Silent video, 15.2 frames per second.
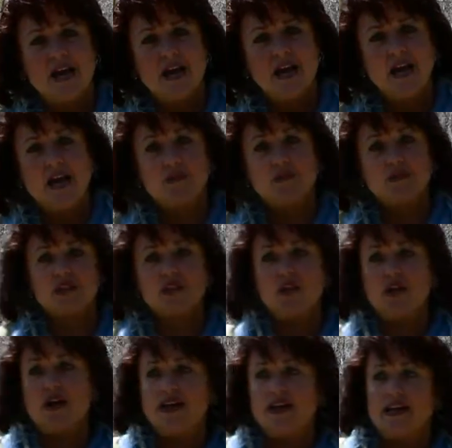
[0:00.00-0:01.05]
I was
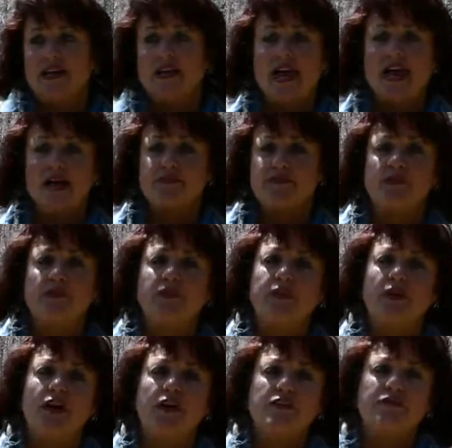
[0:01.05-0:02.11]
crying in absolute
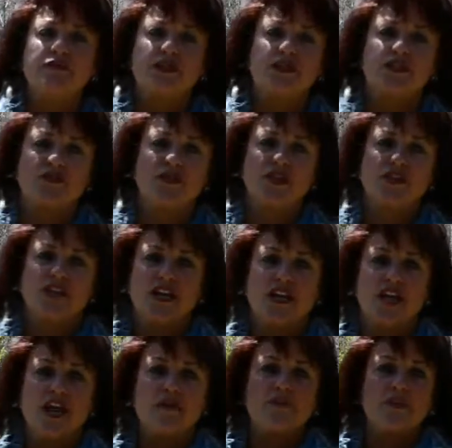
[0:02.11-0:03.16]
utter frustration
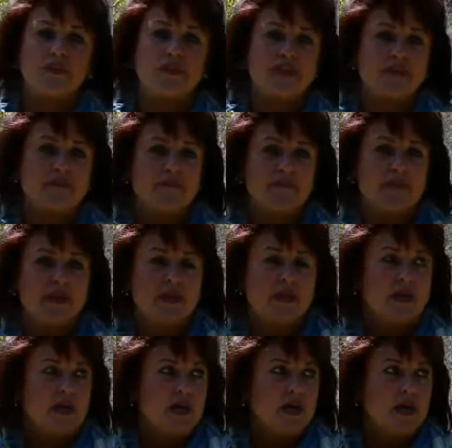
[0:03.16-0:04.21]
and empathy
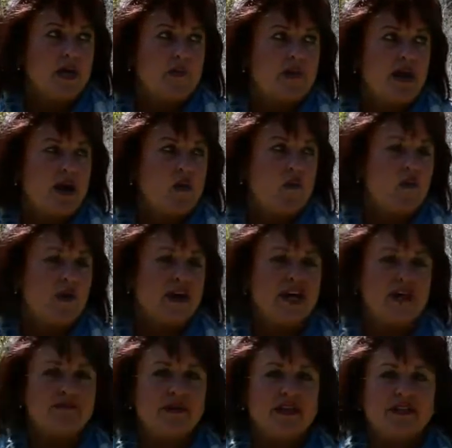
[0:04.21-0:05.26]
about what
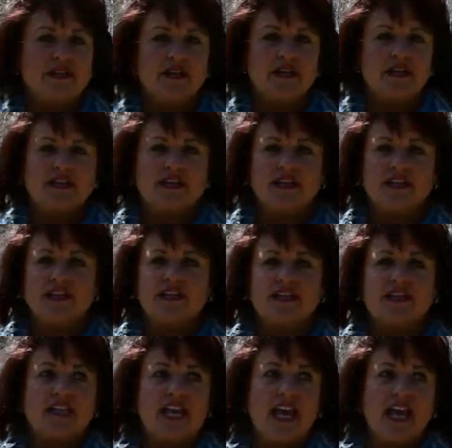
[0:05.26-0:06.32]
had been done to the
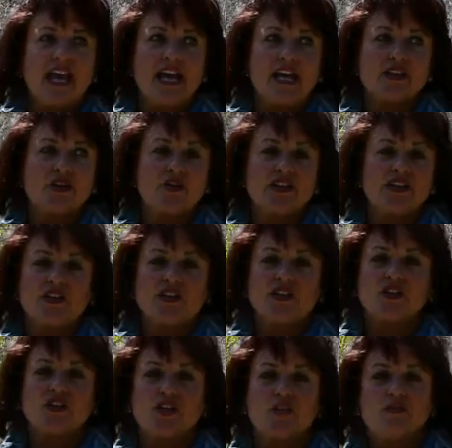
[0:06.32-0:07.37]
gay and
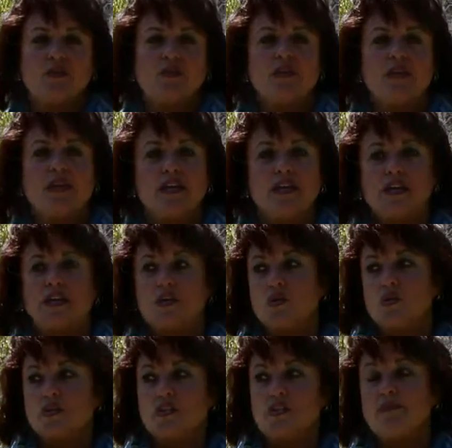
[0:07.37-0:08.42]
transgender community
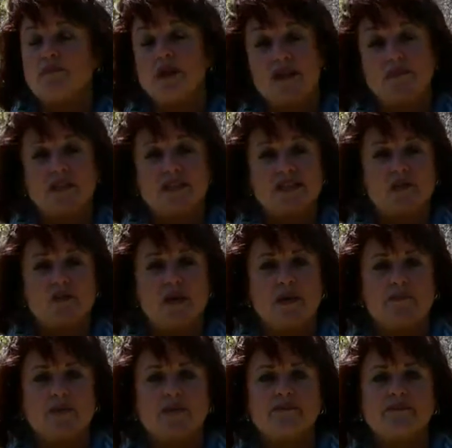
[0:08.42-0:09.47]
using the Bible as a
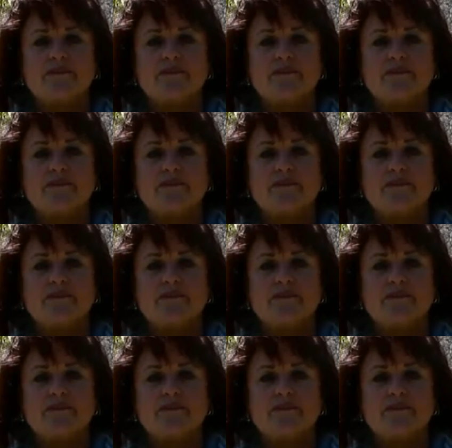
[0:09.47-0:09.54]
weapon.